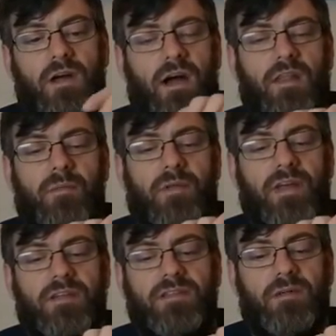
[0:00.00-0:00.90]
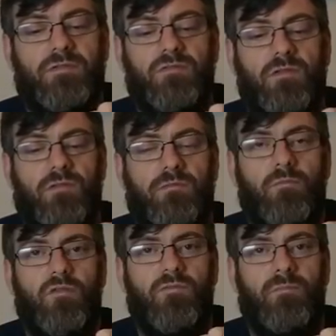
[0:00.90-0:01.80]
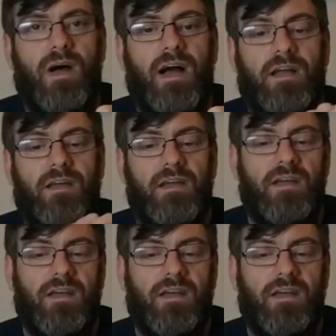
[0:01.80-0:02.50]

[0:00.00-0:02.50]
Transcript: and the blade seems to have moved back,